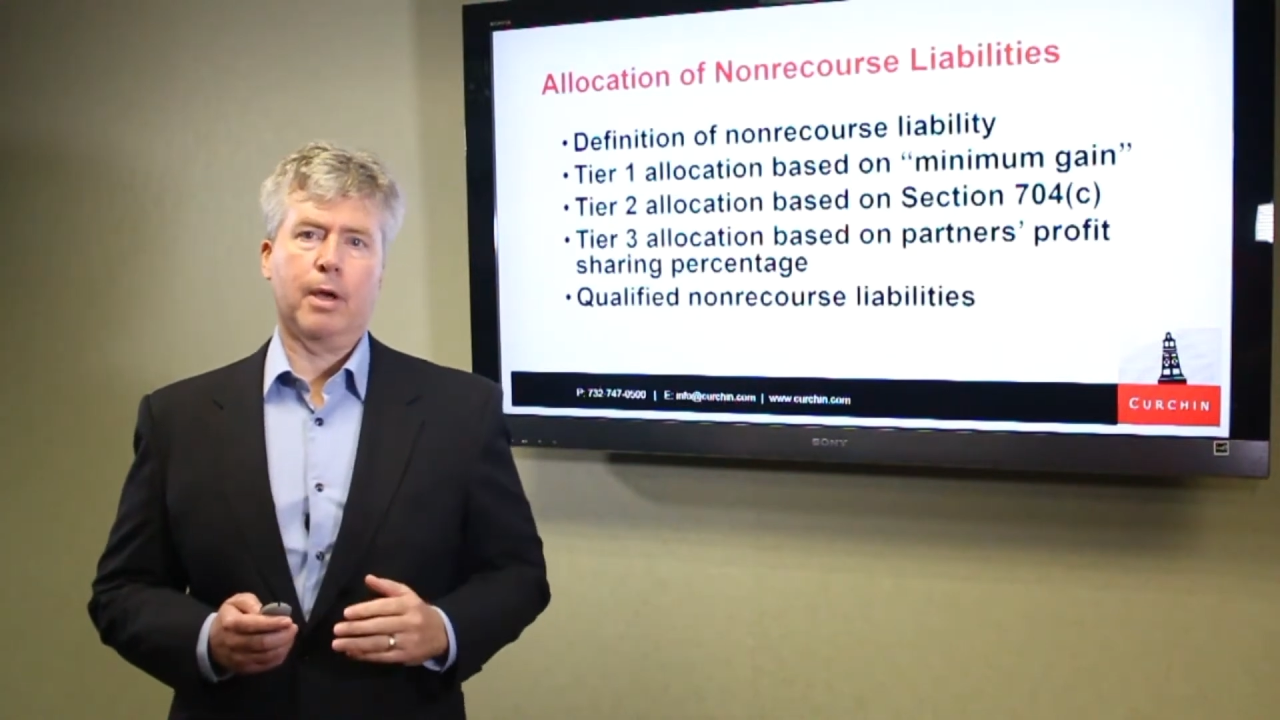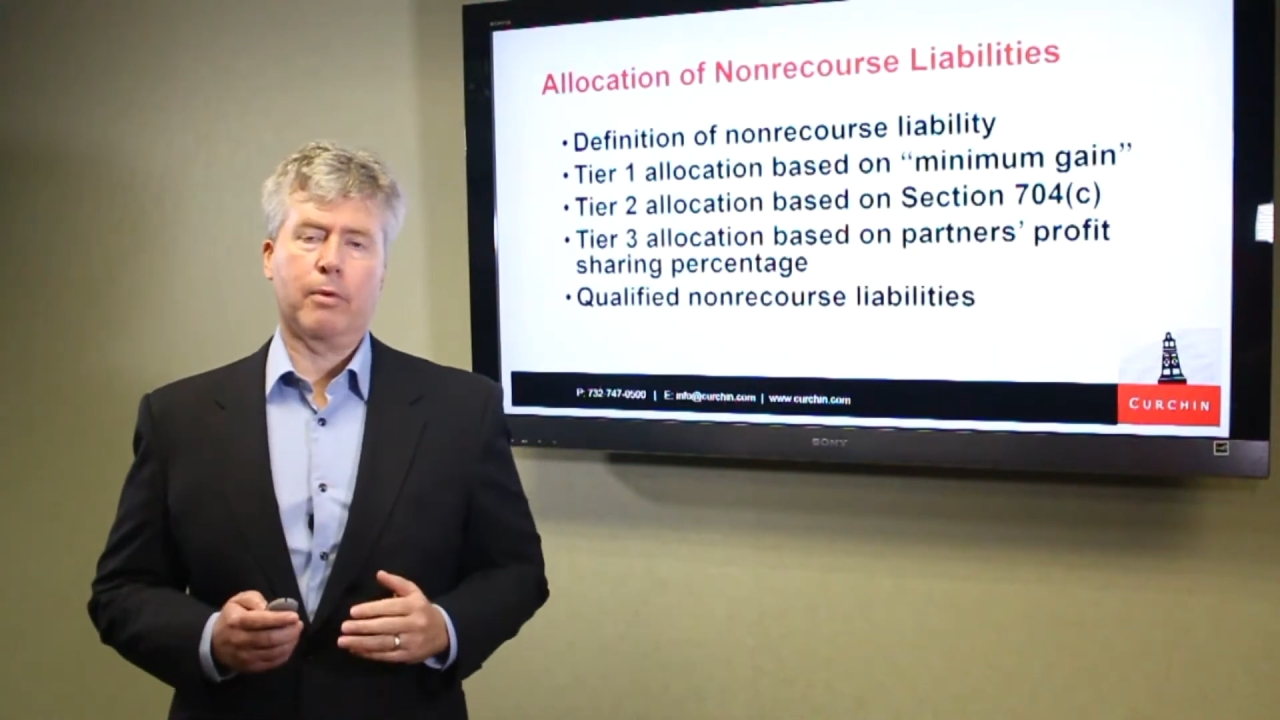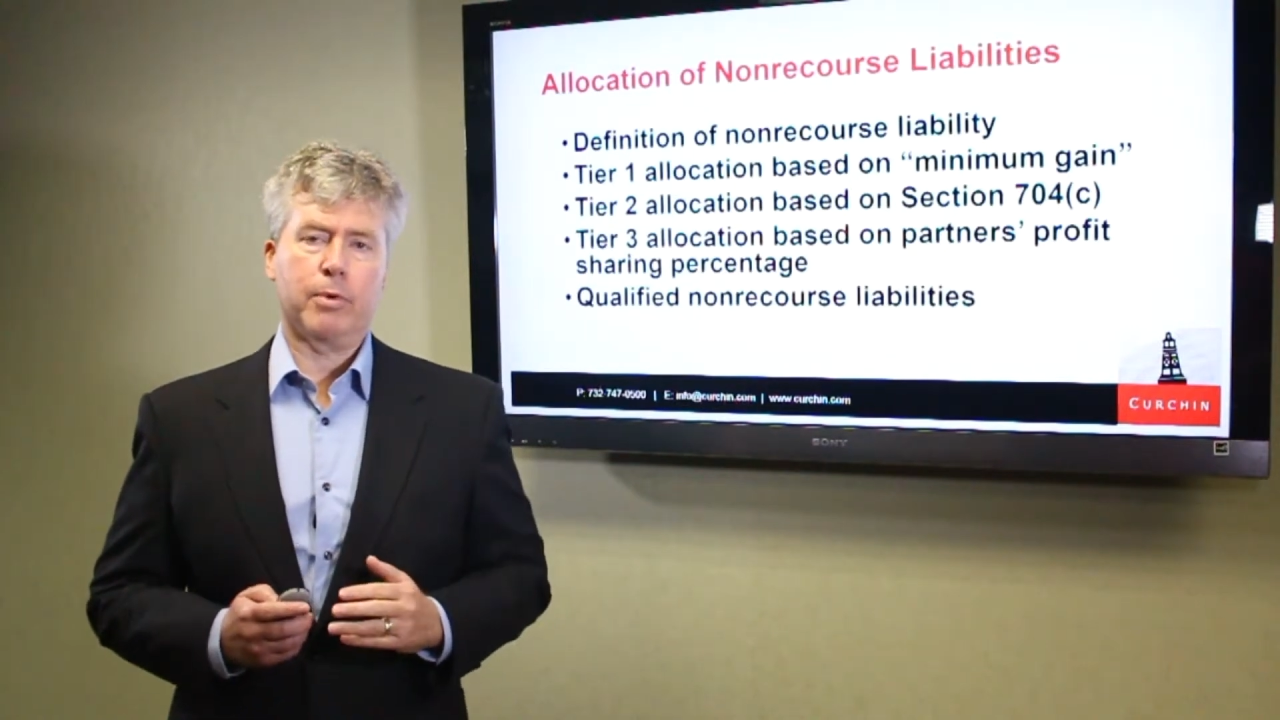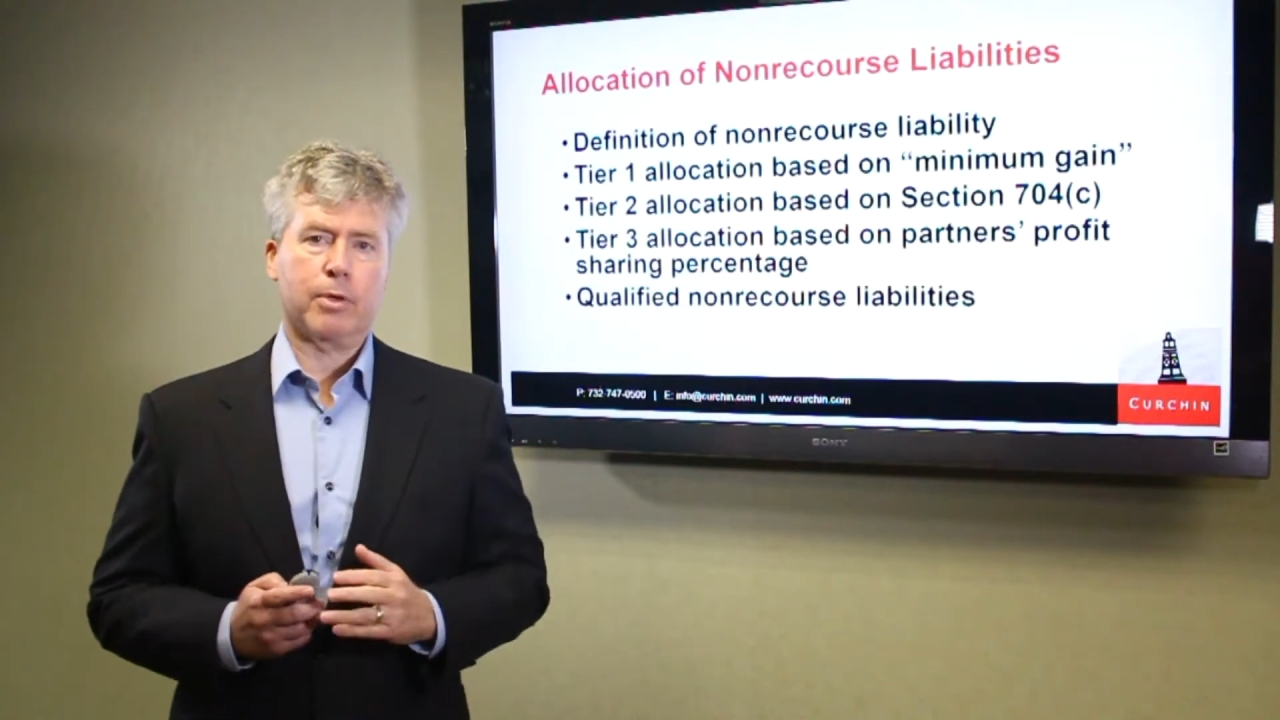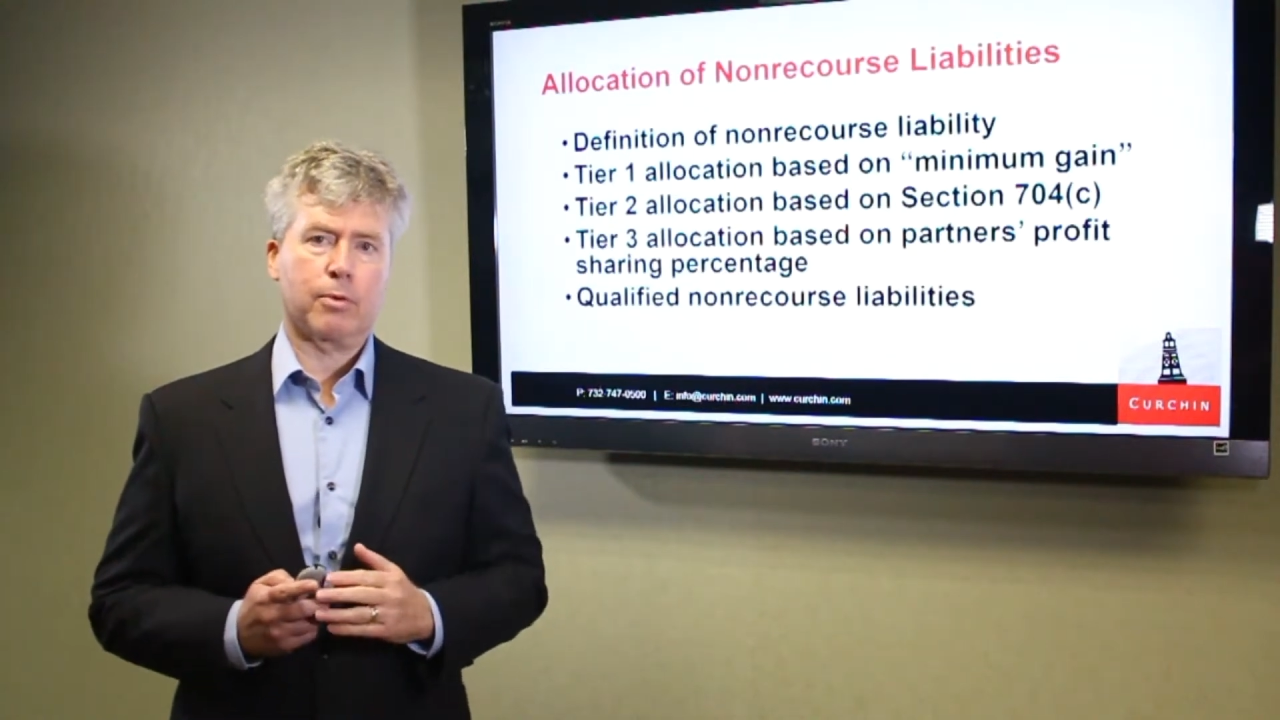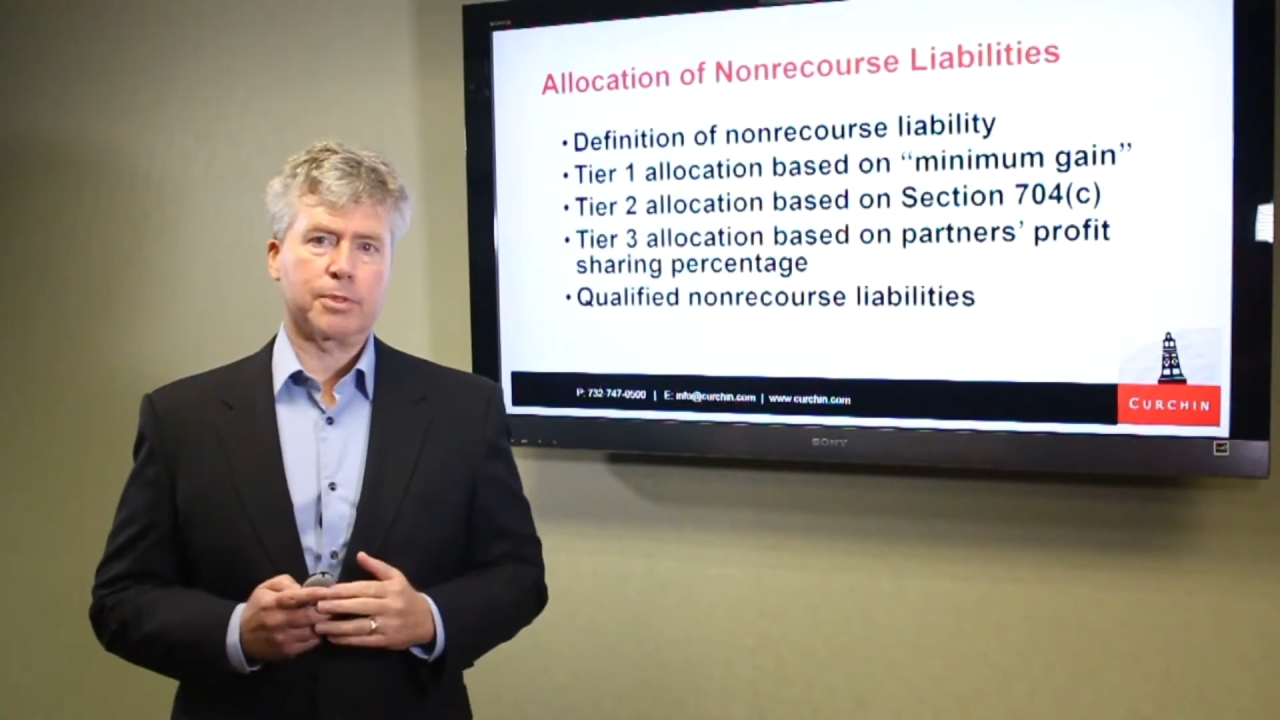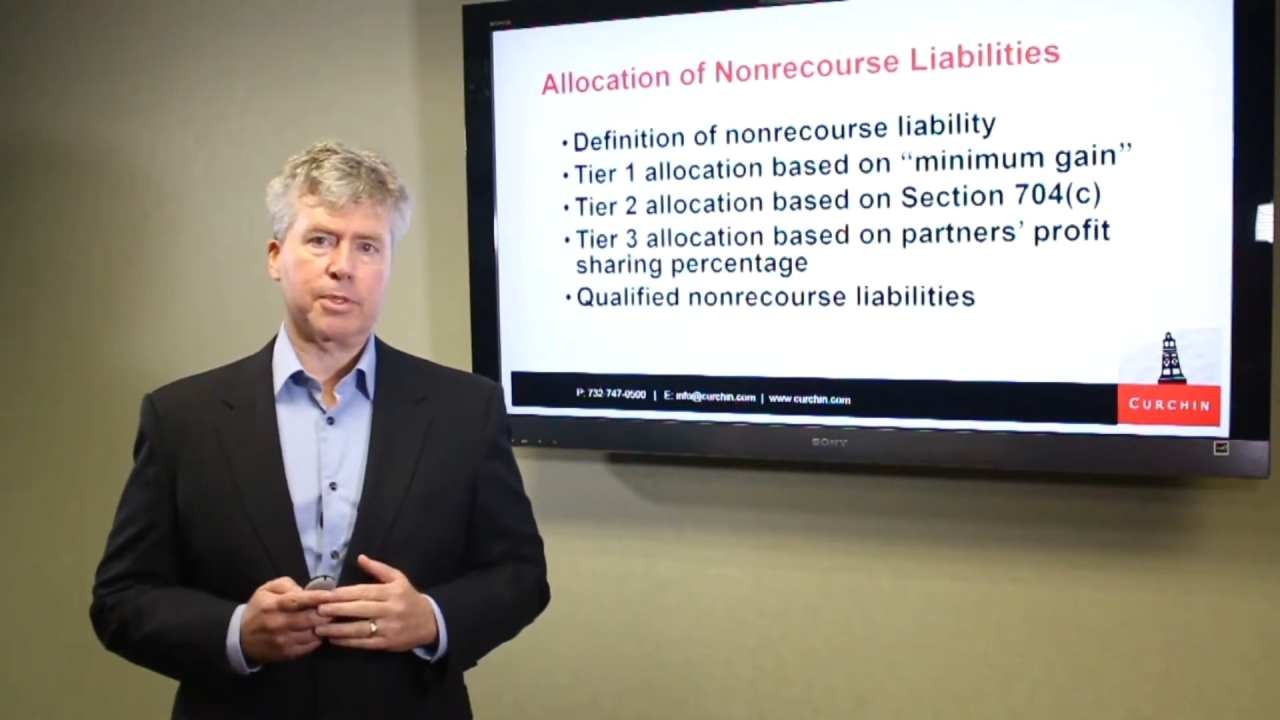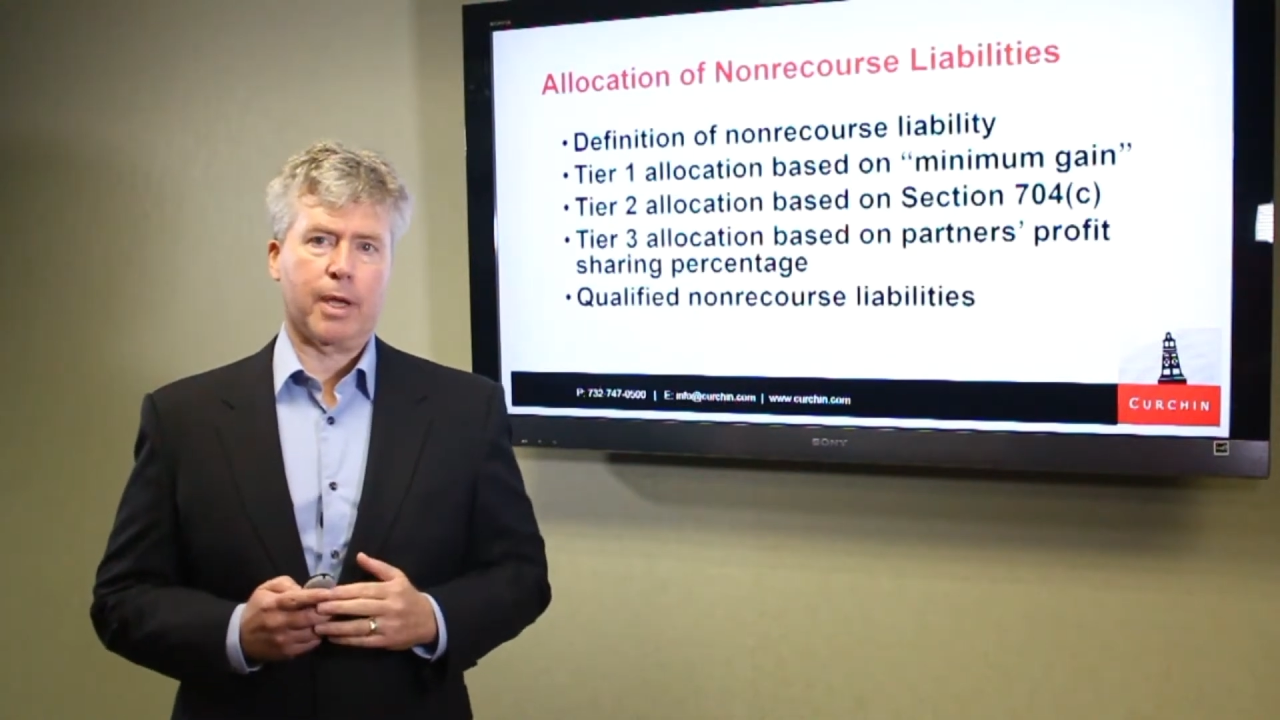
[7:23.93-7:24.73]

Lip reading: non-recourse